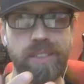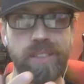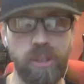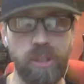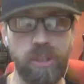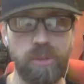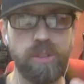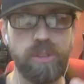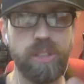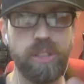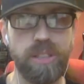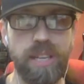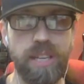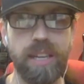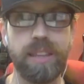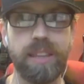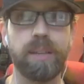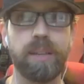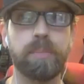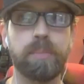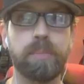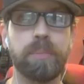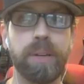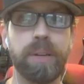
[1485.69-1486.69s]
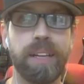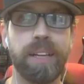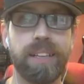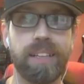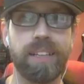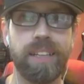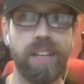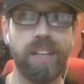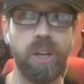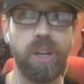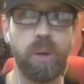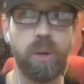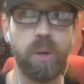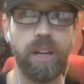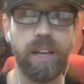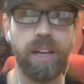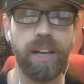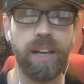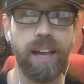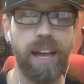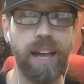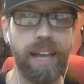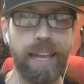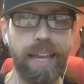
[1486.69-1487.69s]
soothes the teething. But you know,
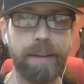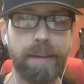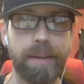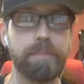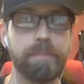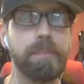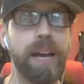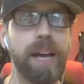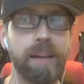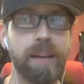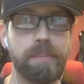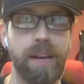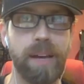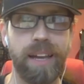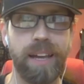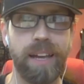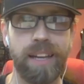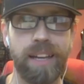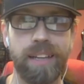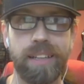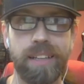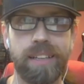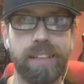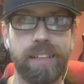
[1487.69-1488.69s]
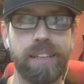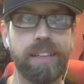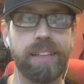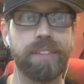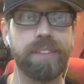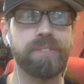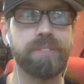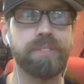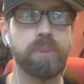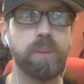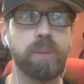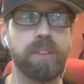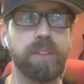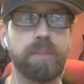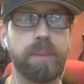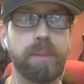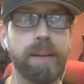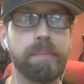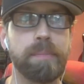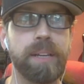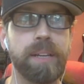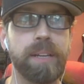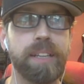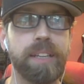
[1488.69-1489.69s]
uh, in my mind, uh, for whatever
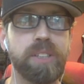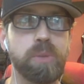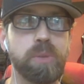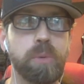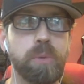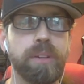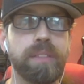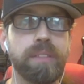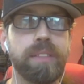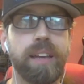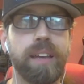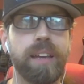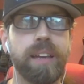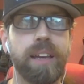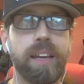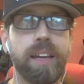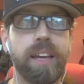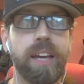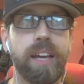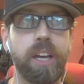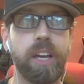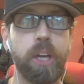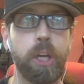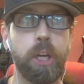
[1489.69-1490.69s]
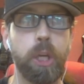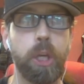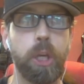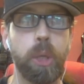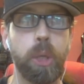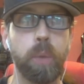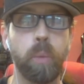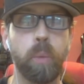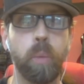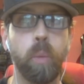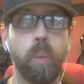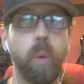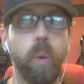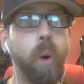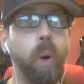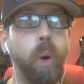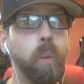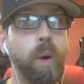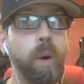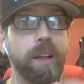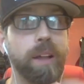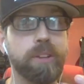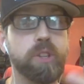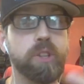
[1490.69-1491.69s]
my money's worth, uh, a, a
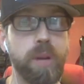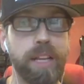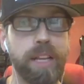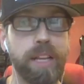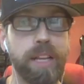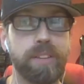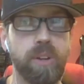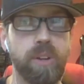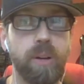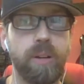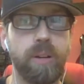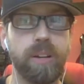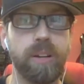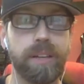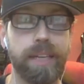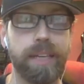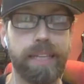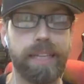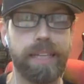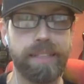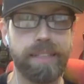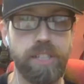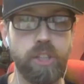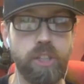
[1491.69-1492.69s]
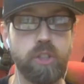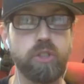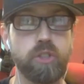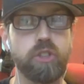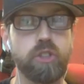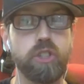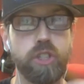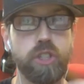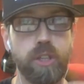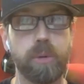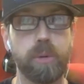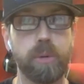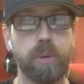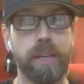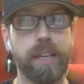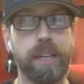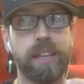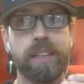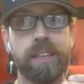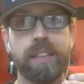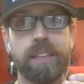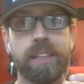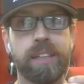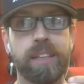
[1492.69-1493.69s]
well-trained dog continues chewing
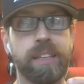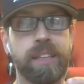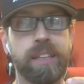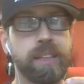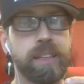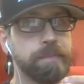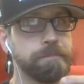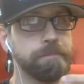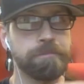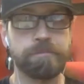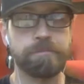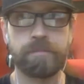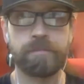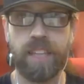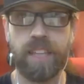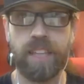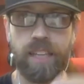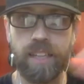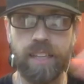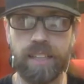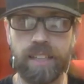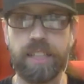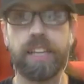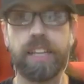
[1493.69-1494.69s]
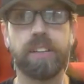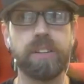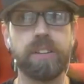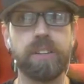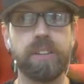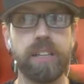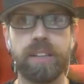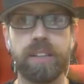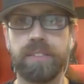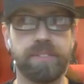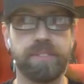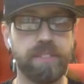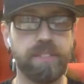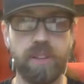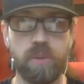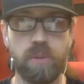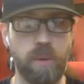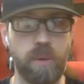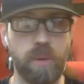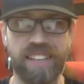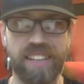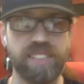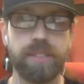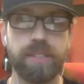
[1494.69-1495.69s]
clear it for
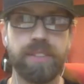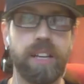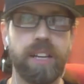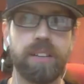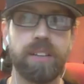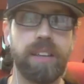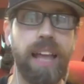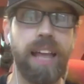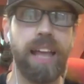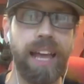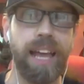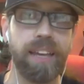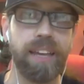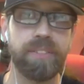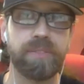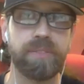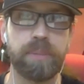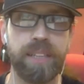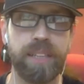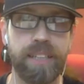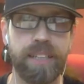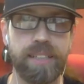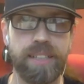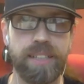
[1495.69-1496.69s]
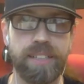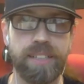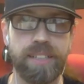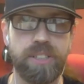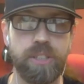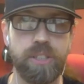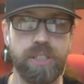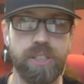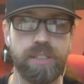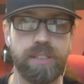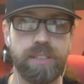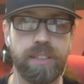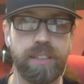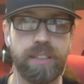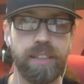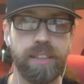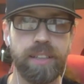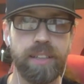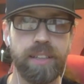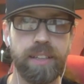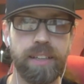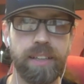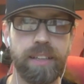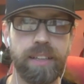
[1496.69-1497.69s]
the rest of their life mm. because that's just
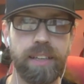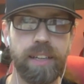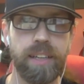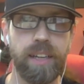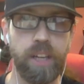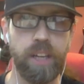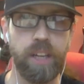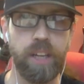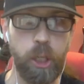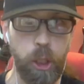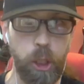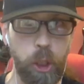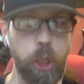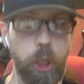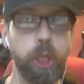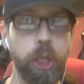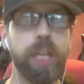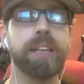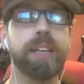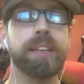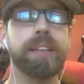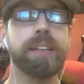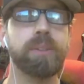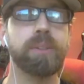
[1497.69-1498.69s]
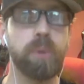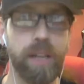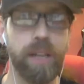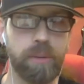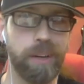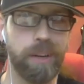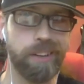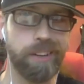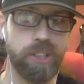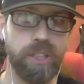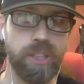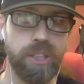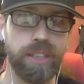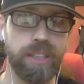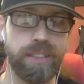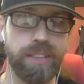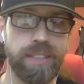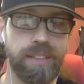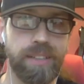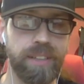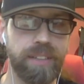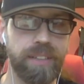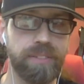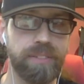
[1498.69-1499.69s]
a good recreational
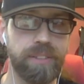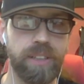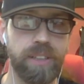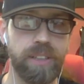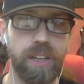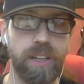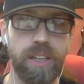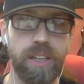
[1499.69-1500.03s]
activity for a